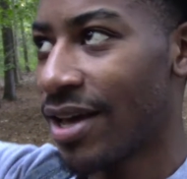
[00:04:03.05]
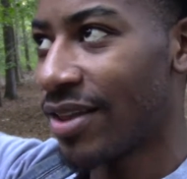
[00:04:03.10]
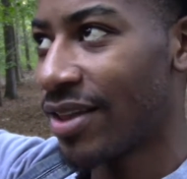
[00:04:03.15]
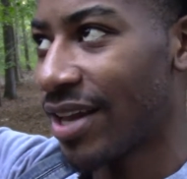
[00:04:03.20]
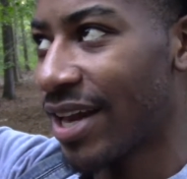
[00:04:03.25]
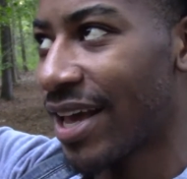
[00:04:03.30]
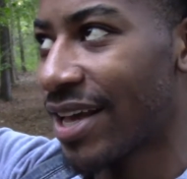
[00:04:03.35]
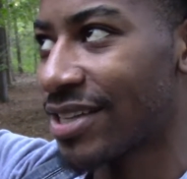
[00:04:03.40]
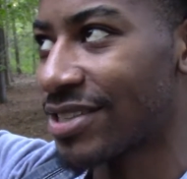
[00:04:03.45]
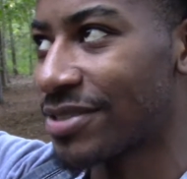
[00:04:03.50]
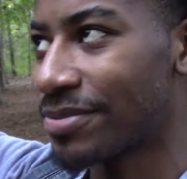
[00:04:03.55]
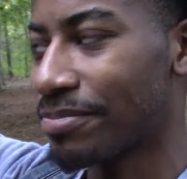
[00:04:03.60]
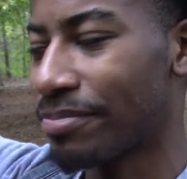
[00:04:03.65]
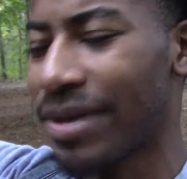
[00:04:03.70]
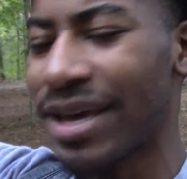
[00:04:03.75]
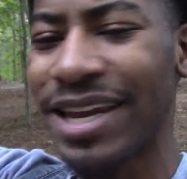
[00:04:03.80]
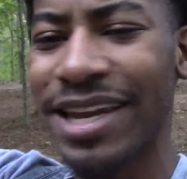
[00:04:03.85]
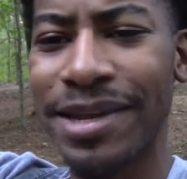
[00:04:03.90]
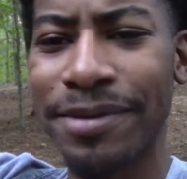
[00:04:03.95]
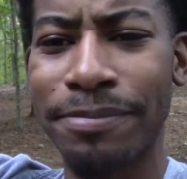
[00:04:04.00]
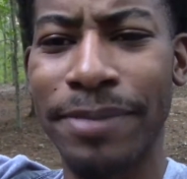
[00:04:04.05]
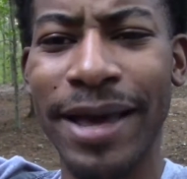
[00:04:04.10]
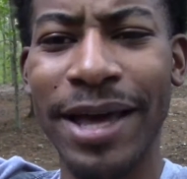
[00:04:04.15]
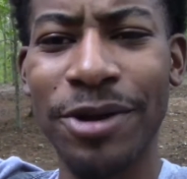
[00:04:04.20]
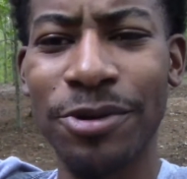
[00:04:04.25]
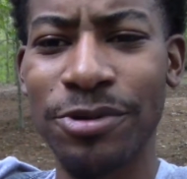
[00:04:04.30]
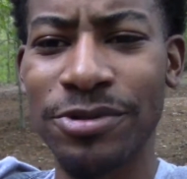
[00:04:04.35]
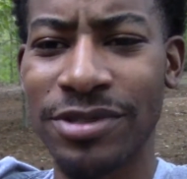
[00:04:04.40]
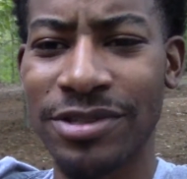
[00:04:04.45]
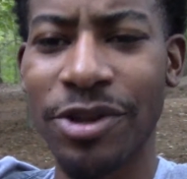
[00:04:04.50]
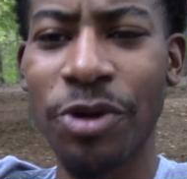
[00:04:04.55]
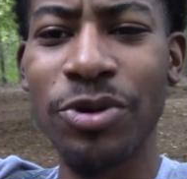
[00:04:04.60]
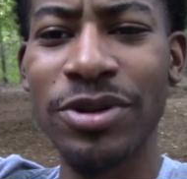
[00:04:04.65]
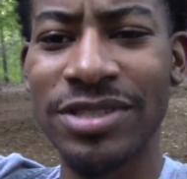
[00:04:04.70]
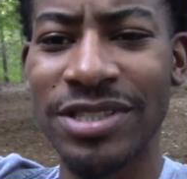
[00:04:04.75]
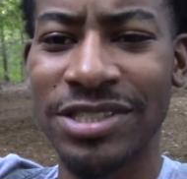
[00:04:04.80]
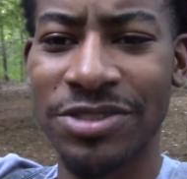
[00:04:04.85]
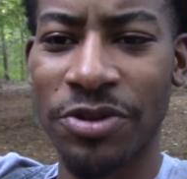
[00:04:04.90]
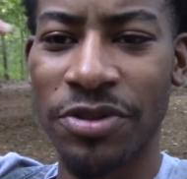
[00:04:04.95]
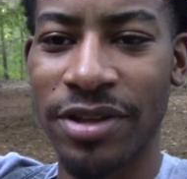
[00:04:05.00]
It has many petals and
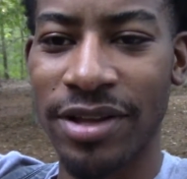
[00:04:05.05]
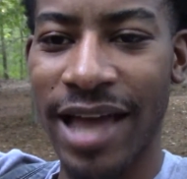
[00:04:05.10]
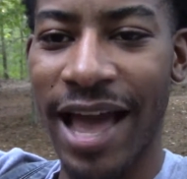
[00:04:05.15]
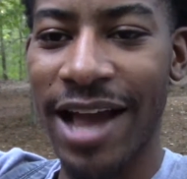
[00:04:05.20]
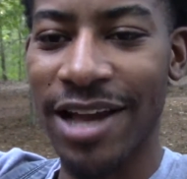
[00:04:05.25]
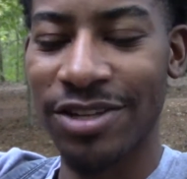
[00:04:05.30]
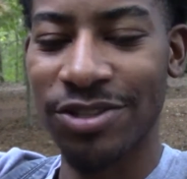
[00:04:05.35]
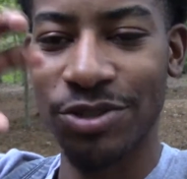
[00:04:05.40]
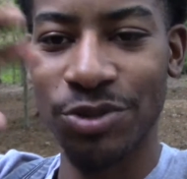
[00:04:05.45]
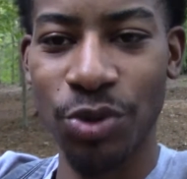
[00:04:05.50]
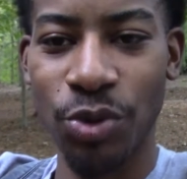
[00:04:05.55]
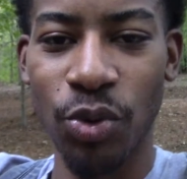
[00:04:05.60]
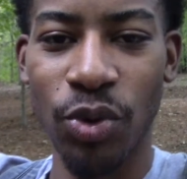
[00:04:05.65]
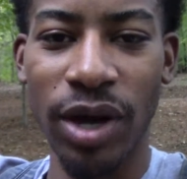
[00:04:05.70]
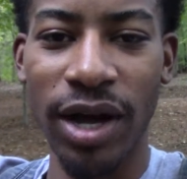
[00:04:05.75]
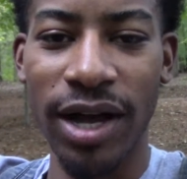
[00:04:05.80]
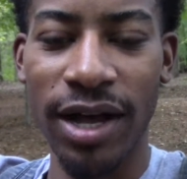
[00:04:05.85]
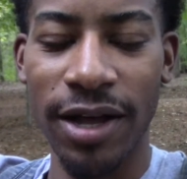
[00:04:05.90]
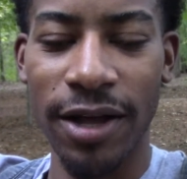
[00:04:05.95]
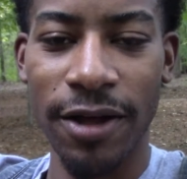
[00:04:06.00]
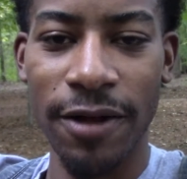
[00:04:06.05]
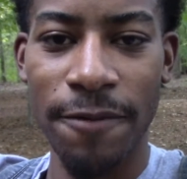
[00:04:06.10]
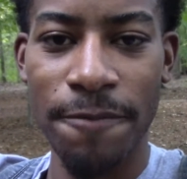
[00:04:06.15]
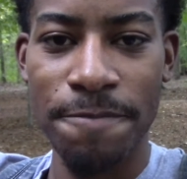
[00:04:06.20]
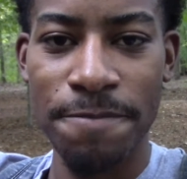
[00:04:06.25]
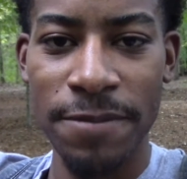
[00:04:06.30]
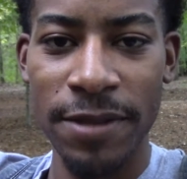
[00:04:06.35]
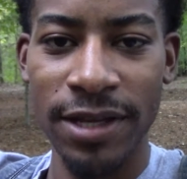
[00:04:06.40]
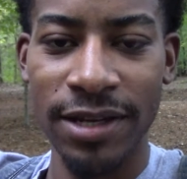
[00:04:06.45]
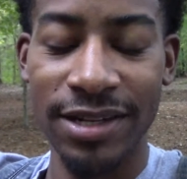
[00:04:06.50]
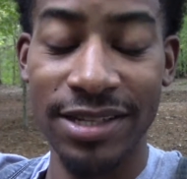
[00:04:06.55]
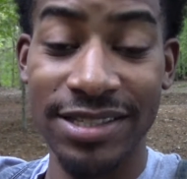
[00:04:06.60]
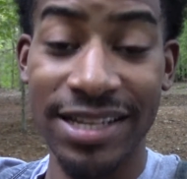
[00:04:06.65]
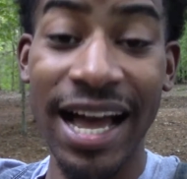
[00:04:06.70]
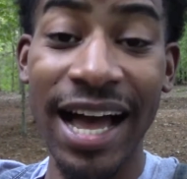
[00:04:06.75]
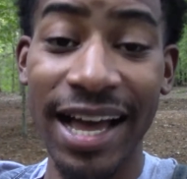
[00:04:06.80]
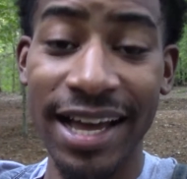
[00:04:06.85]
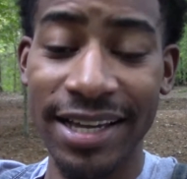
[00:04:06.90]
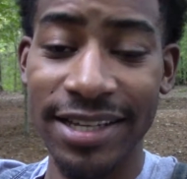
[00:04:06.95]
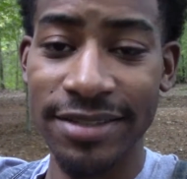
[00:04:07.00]
lotuses on the actual
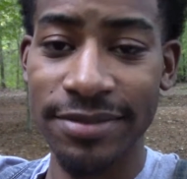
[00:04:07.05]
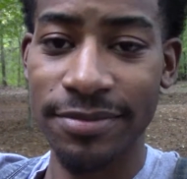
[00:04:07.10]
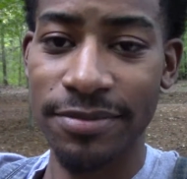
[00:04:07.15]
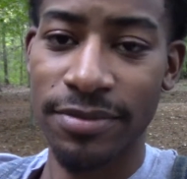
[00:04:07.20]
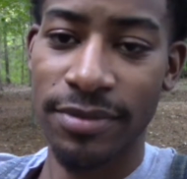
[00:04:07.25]
design,